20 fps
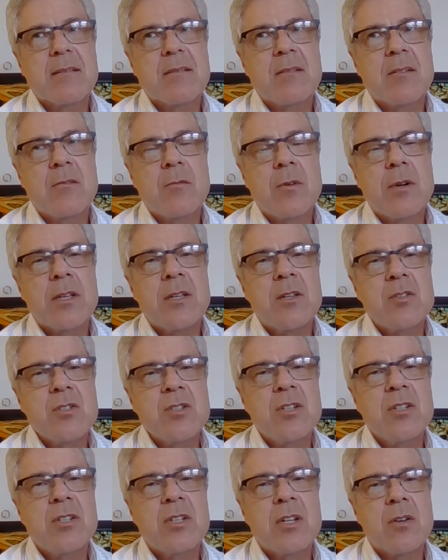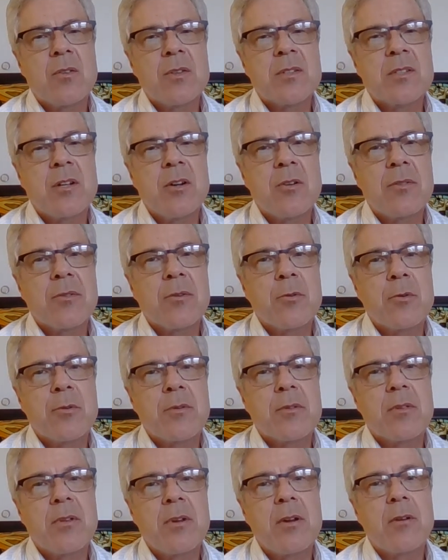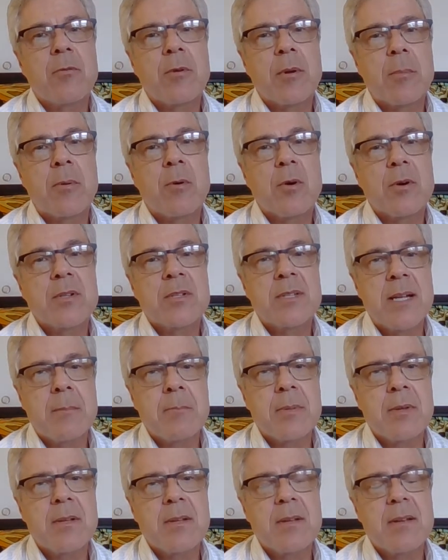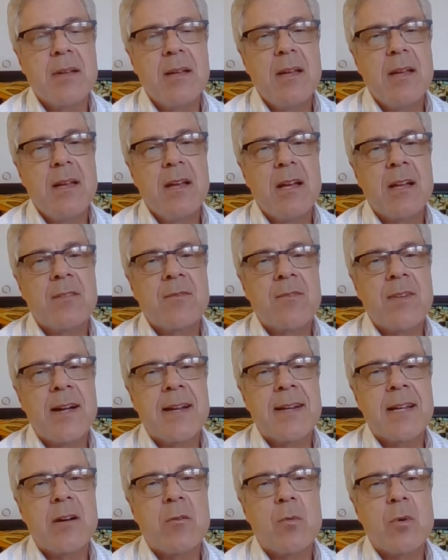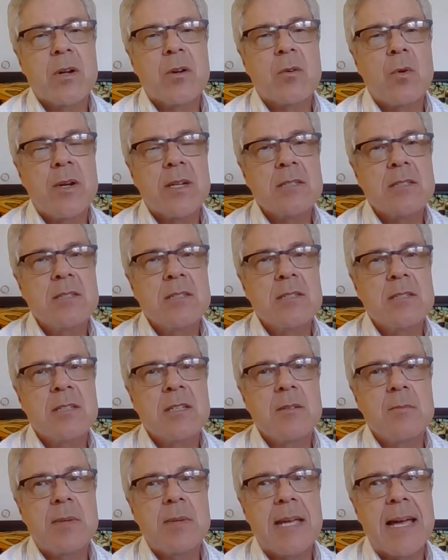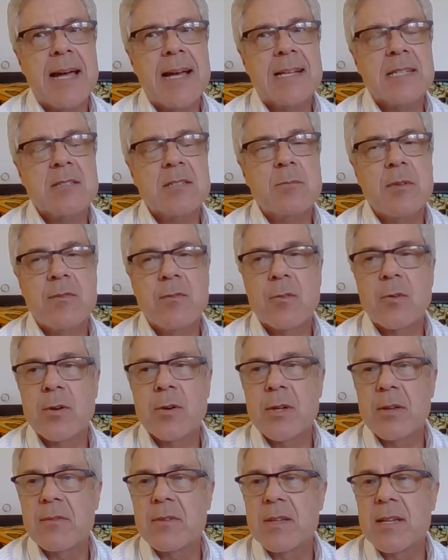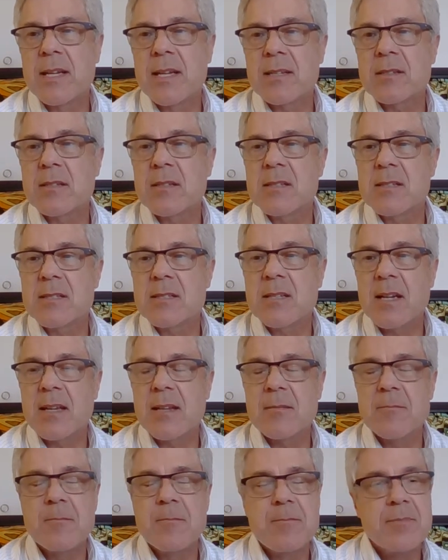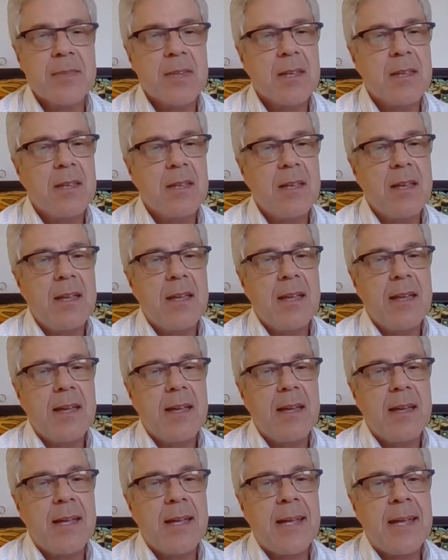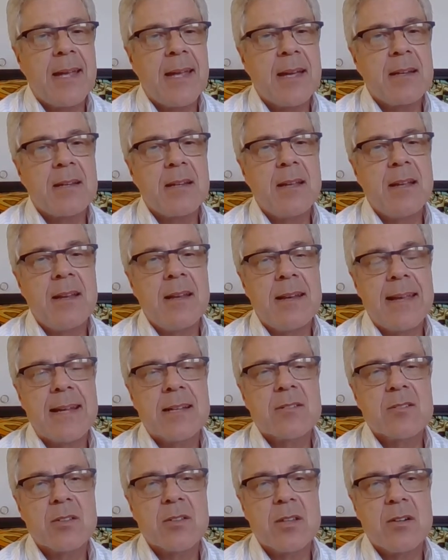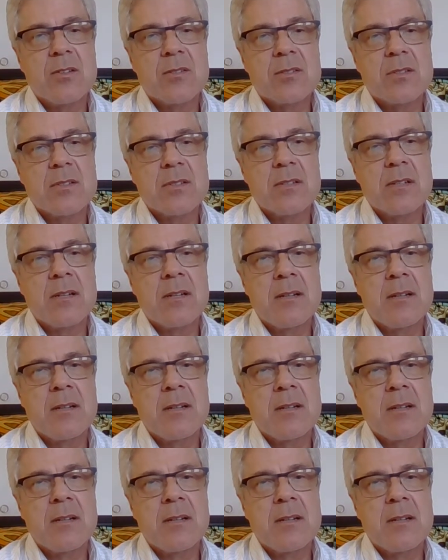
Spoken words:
what you should do is go through your report template and find out what questions can be asked before you even get to the site, and answer those.